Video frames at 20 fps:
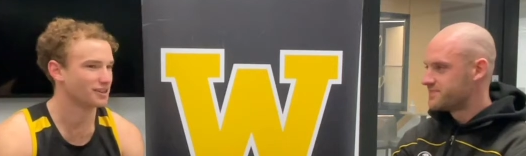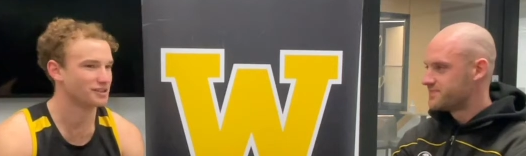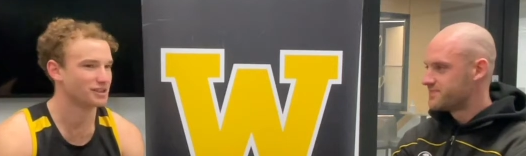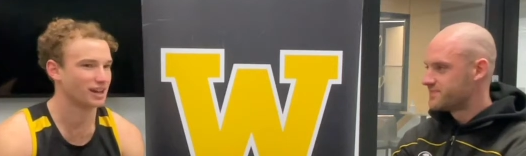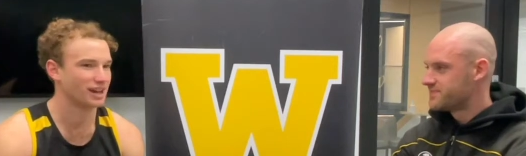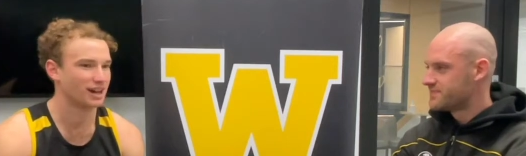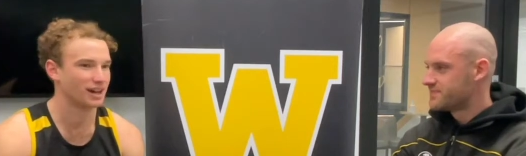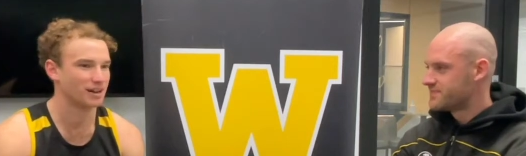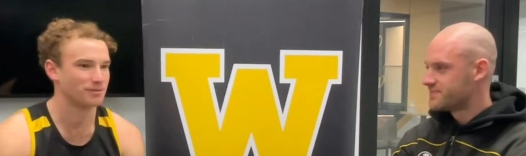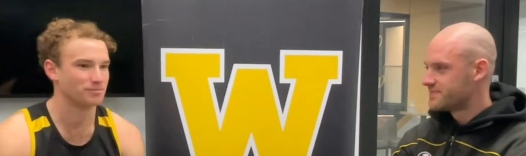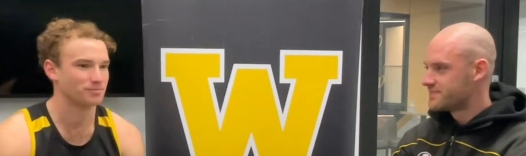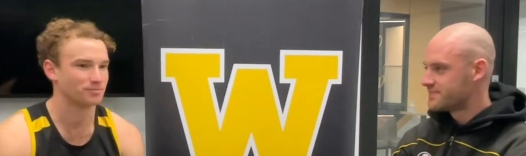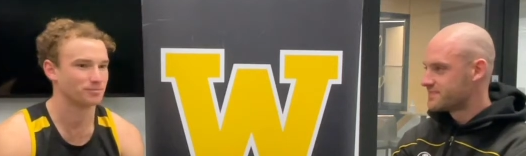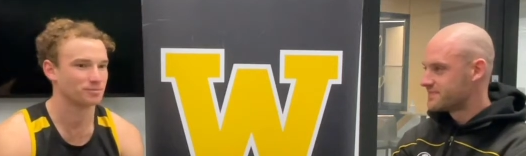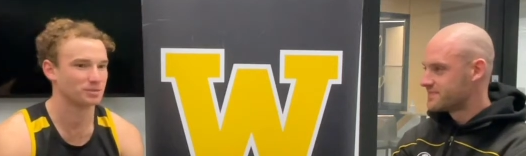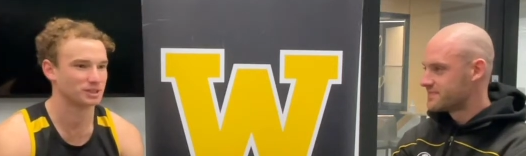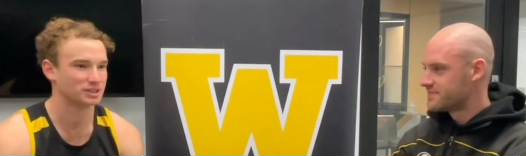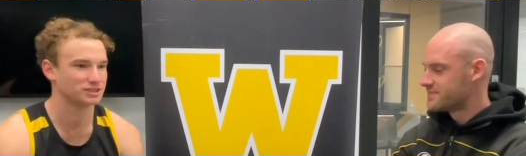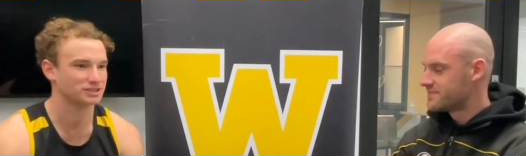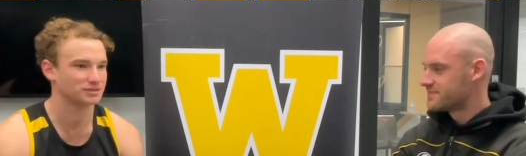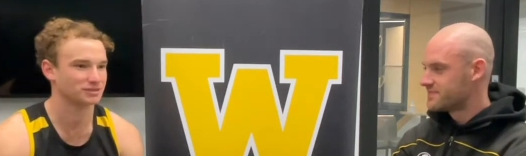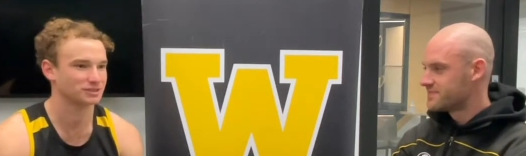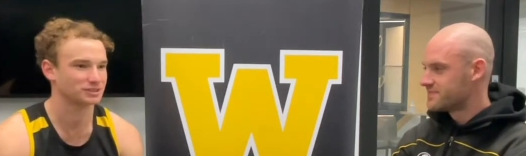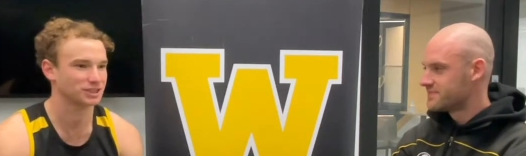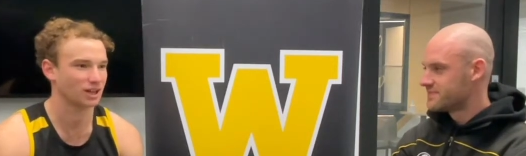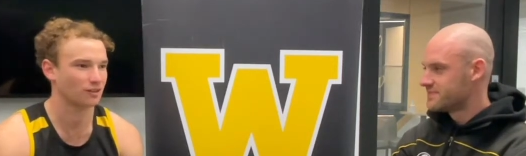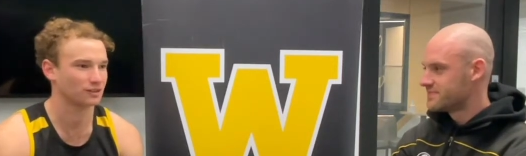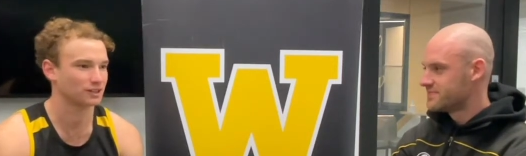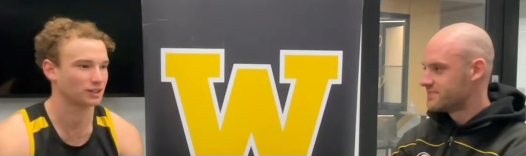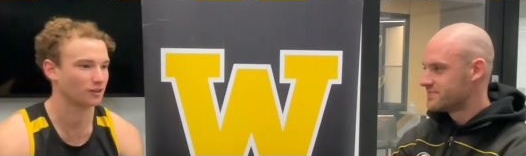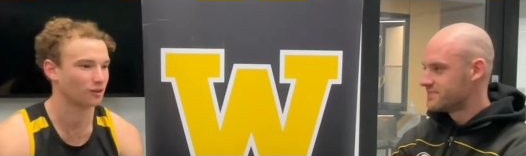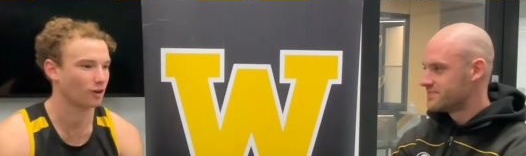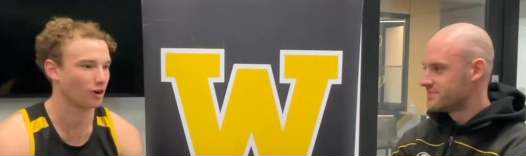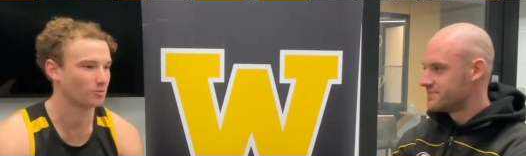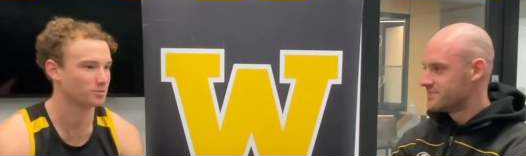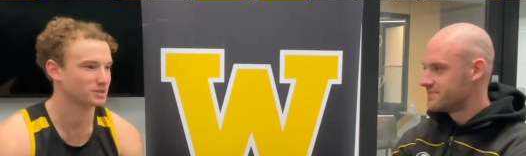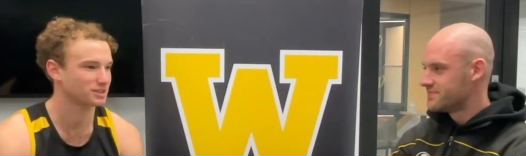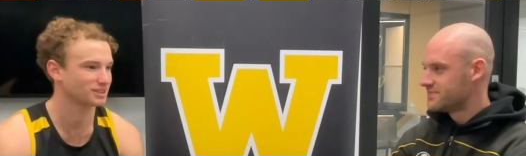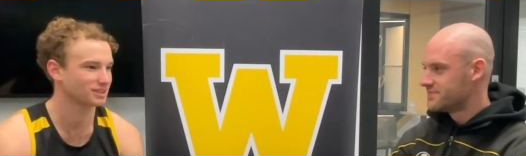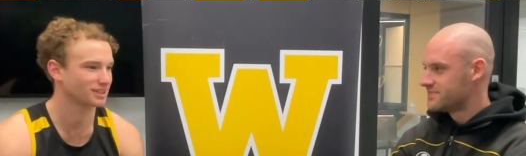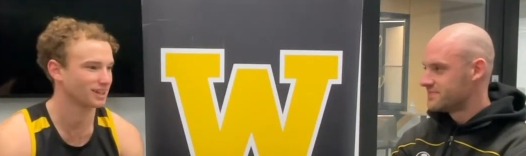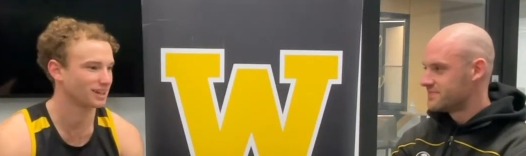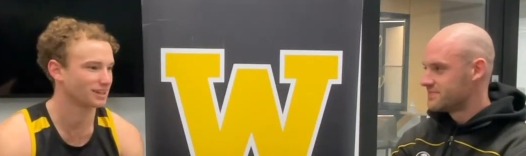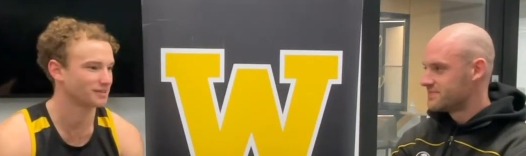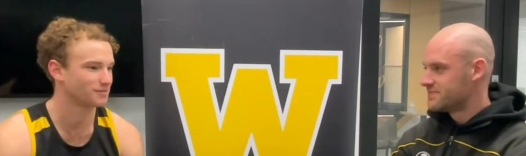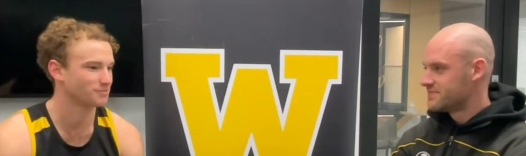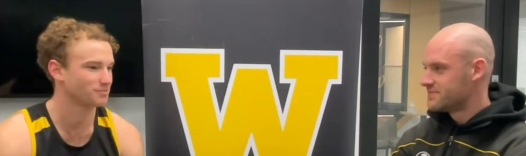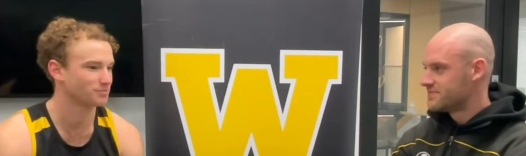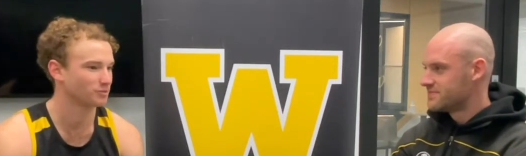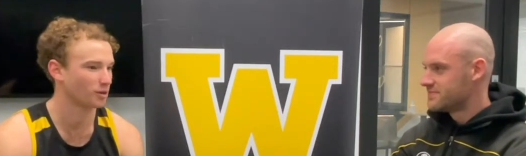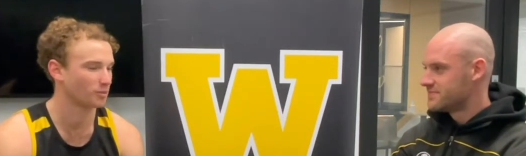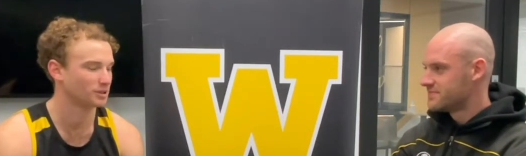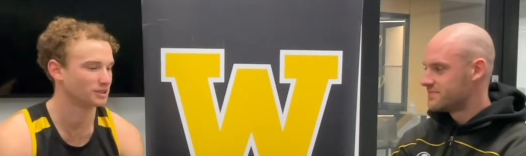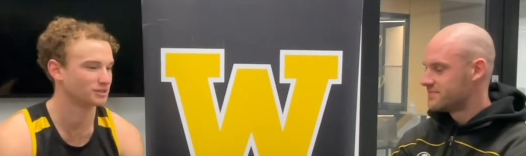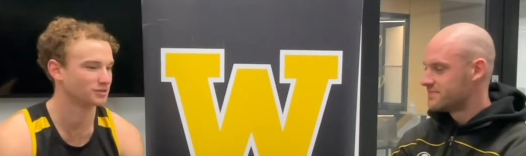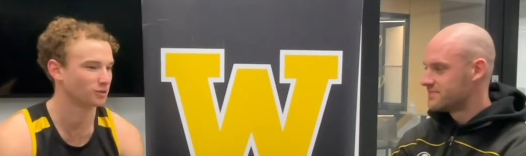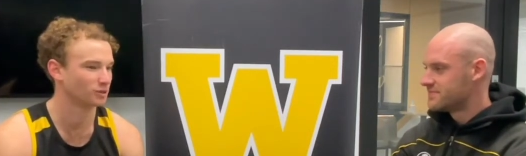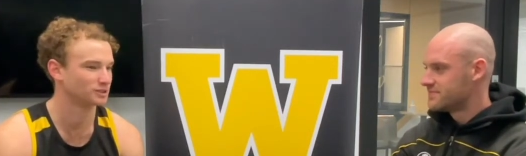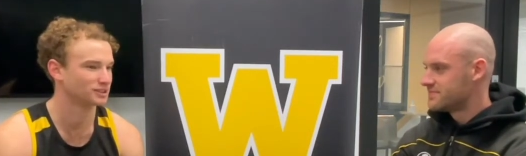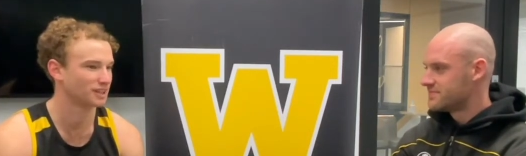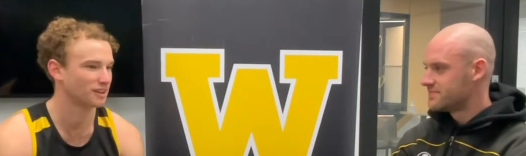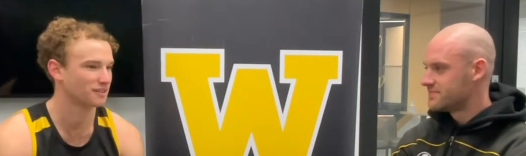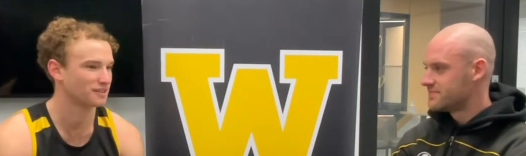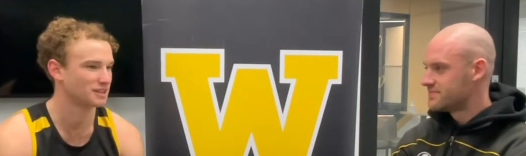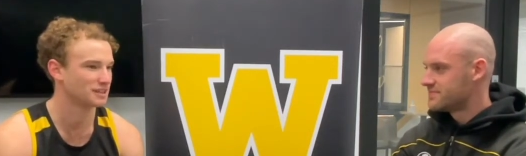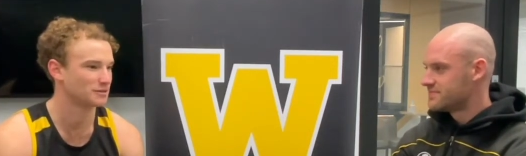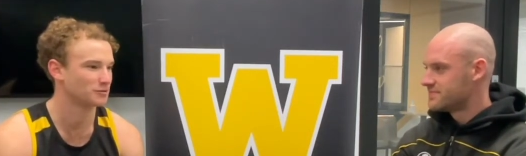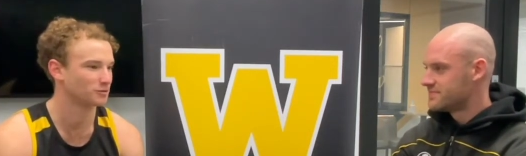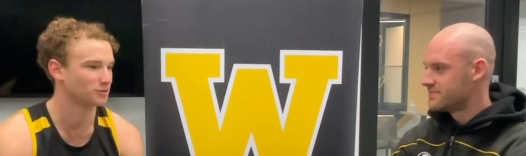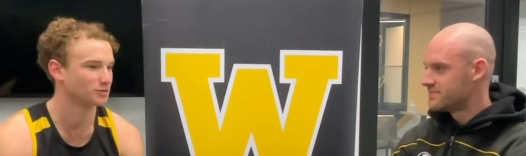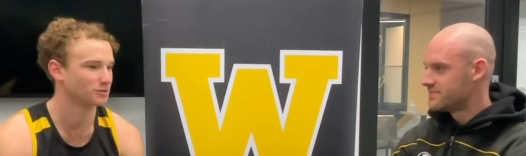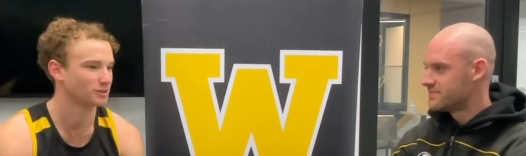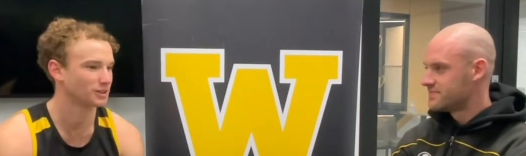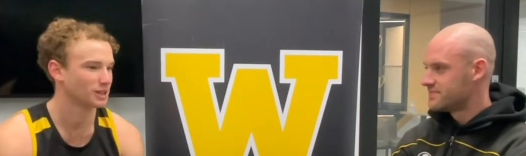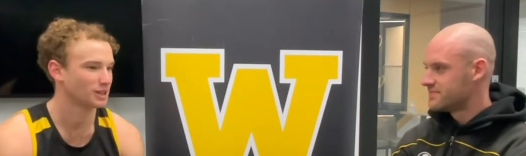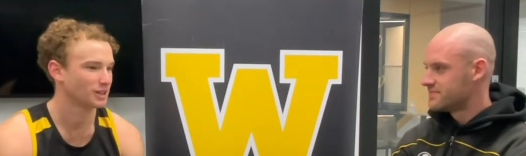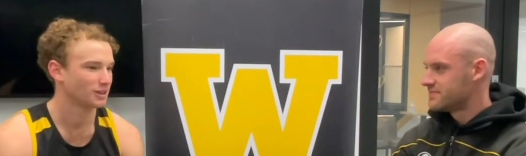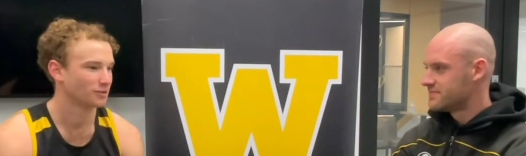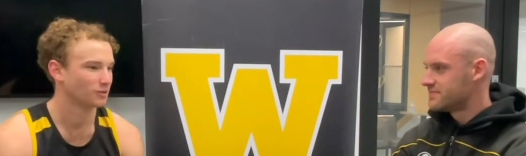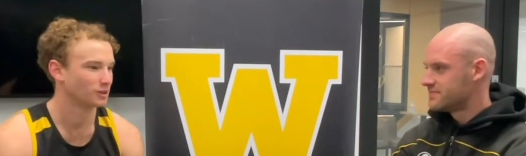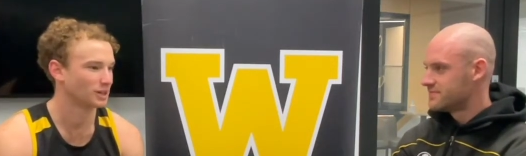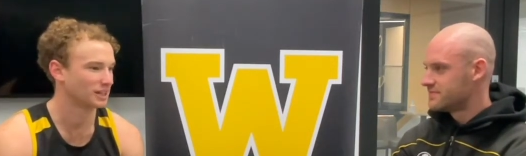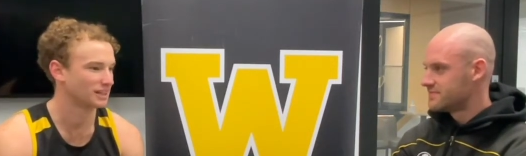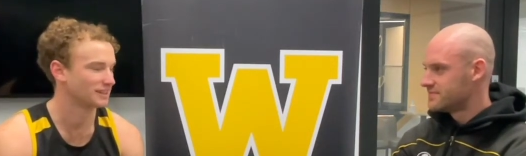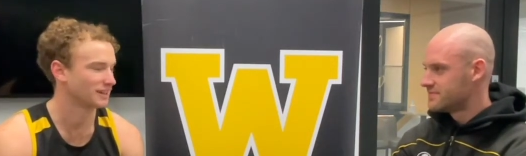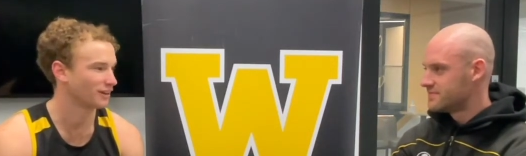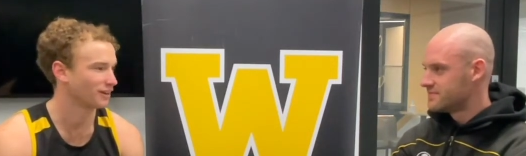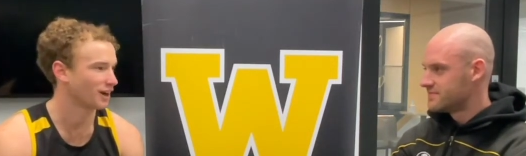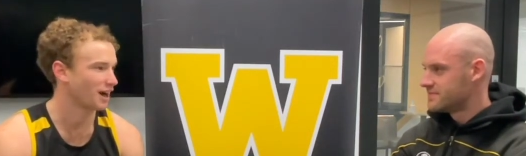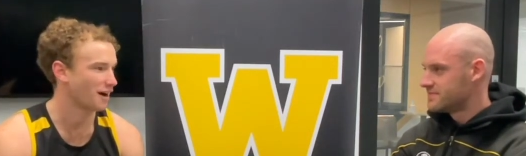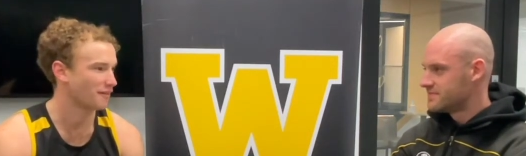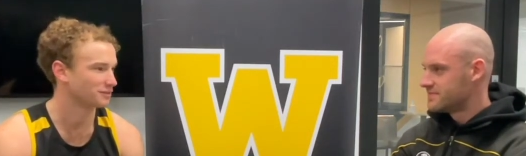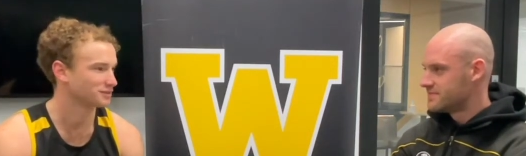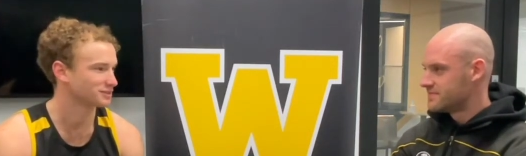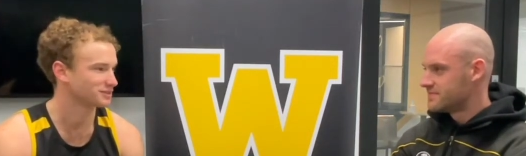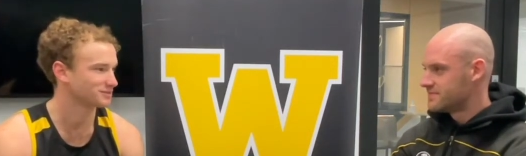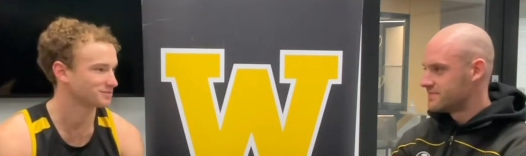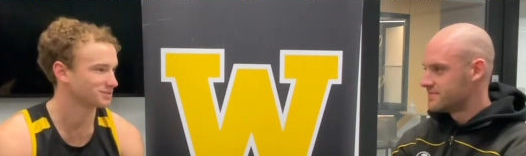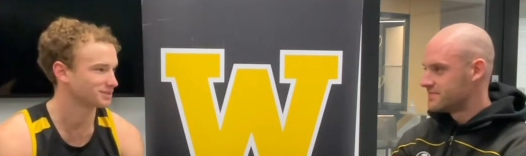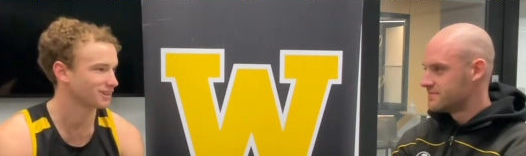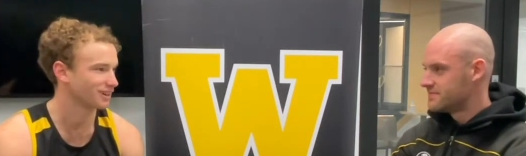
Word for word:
Speaker 1: um, bit of sowing the crops, and then probably towards the end of the year we'll we'll get in there and harvest them.